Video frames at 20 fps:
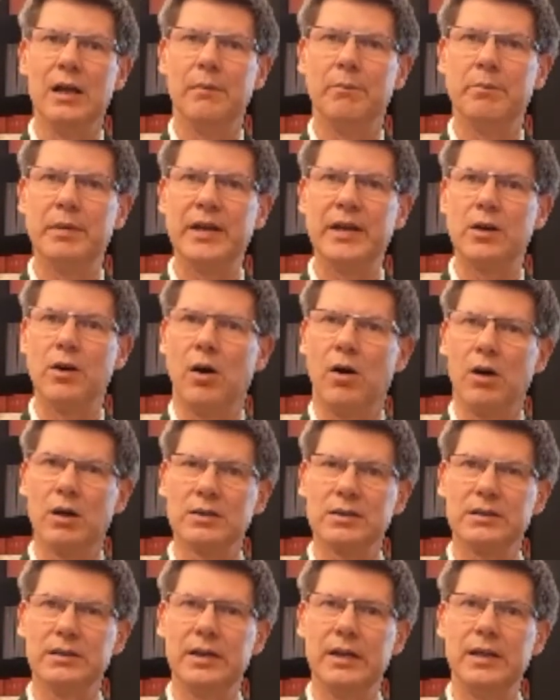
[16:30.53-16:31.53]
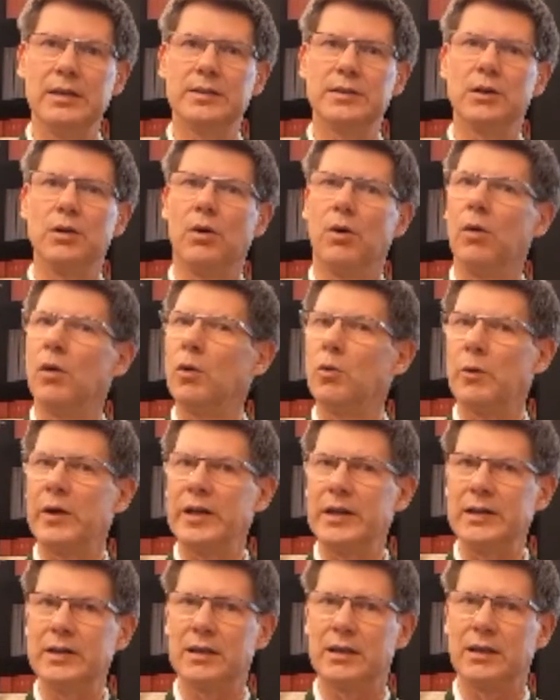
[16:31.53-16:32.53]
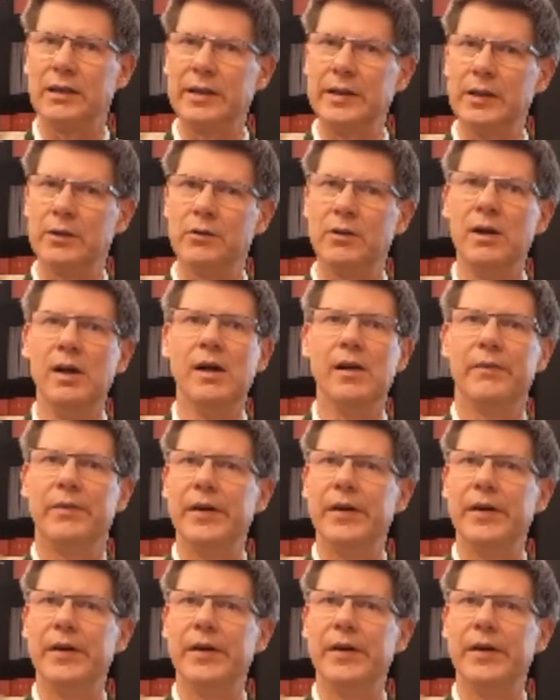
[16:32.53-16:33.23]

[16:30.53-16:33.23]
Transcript: because it's already clear